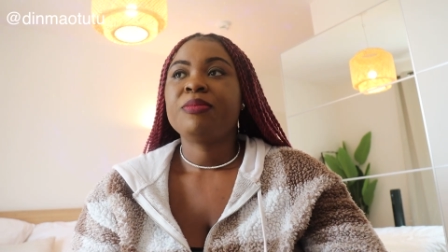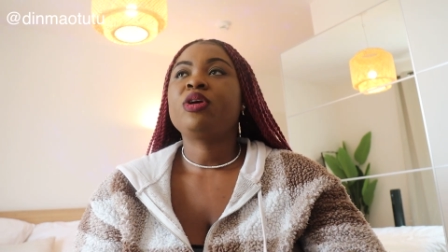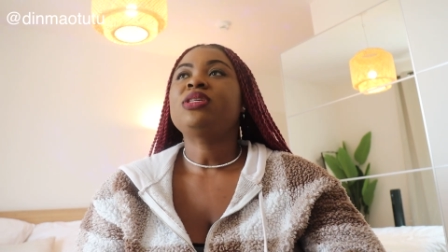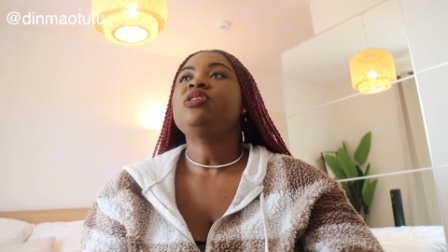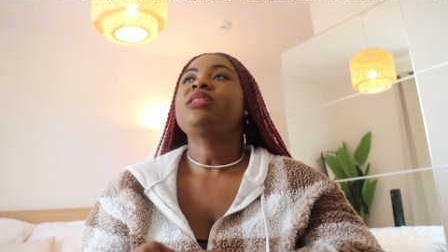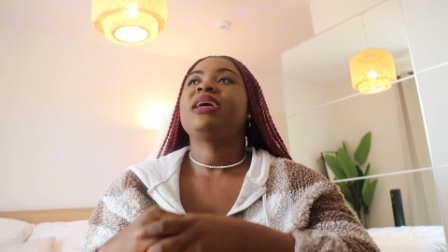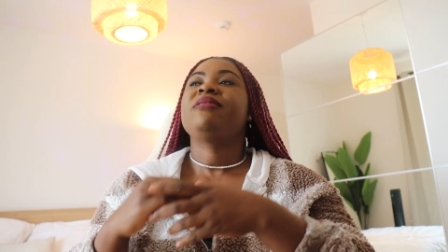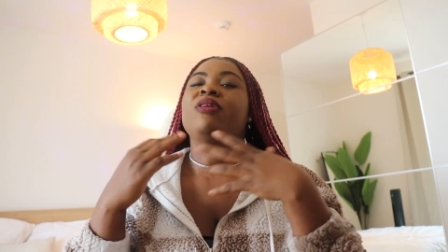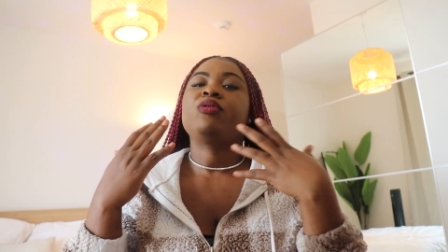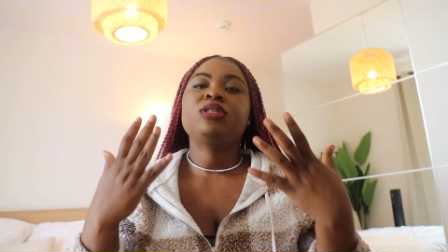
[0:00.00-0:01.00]
Because I know that
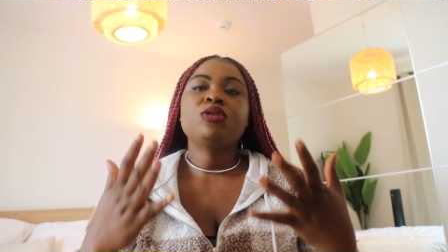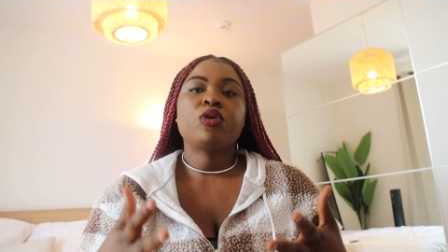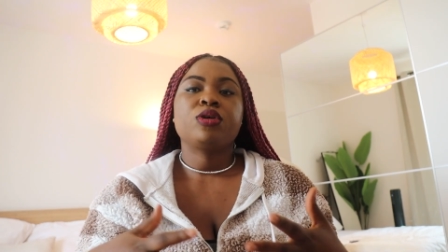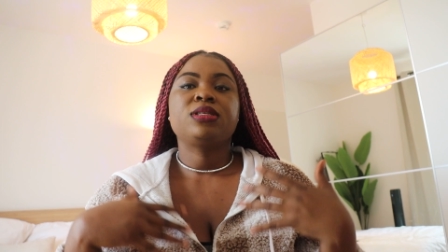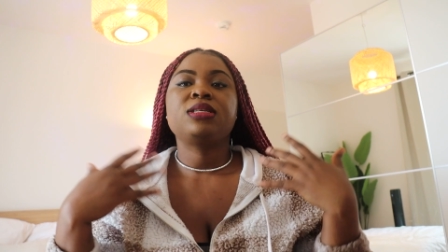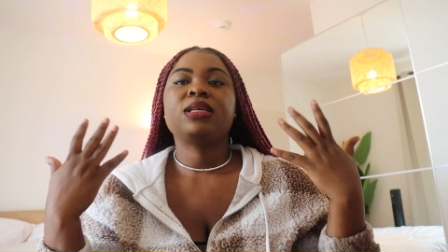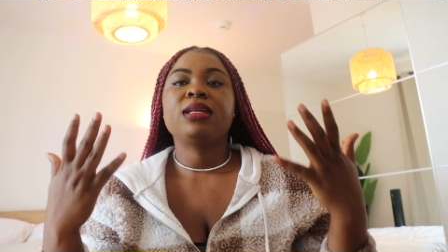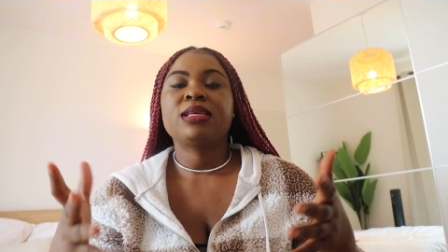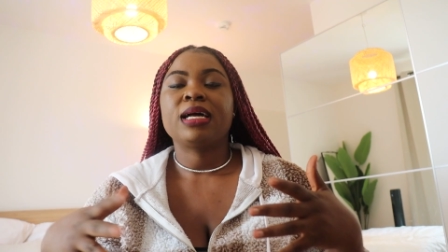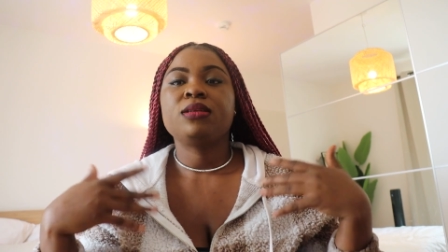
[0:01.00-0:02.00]
if I wasn't
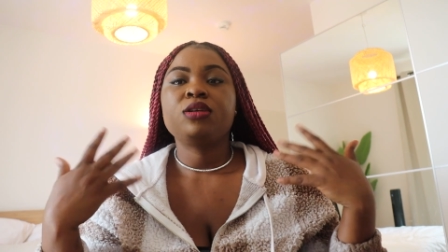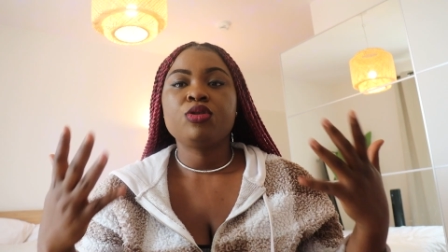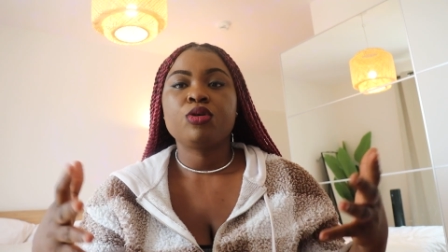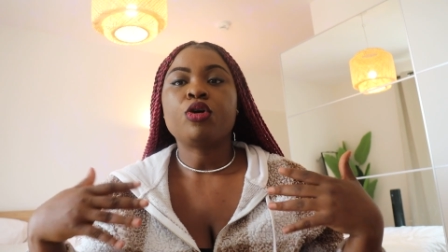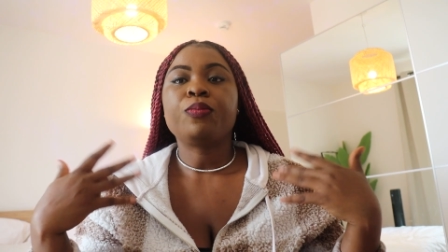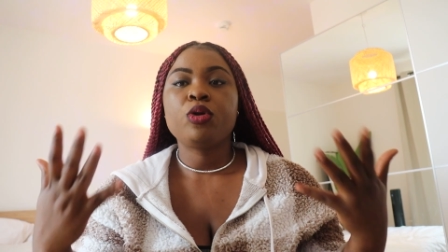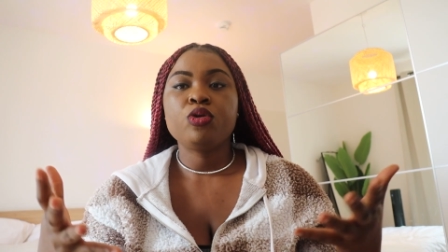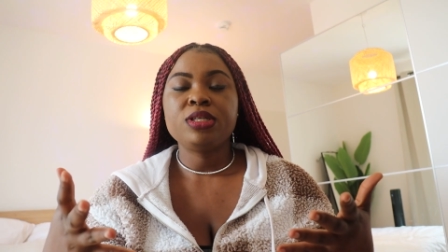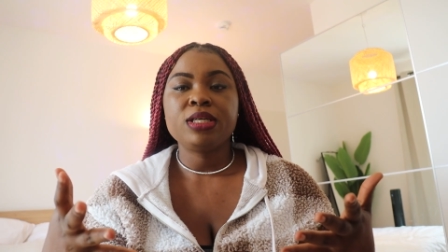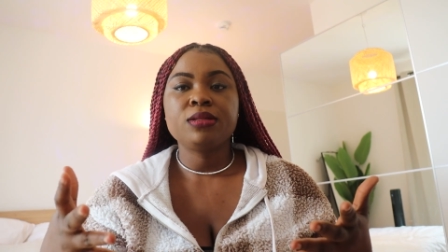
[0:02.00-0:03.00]
consistent and, you know,
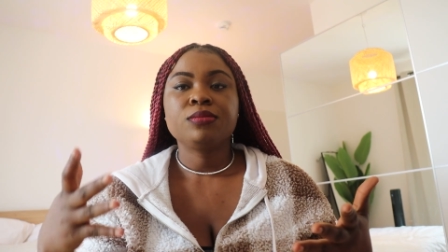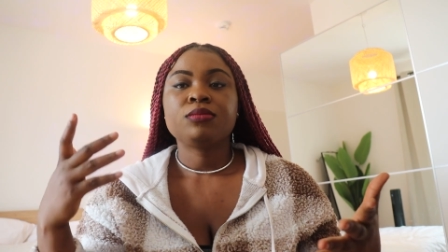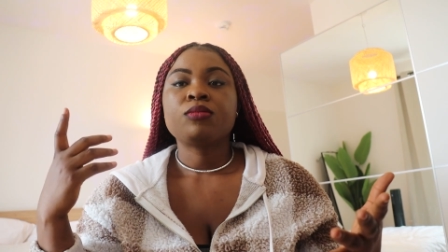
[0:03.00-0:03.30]
uploading,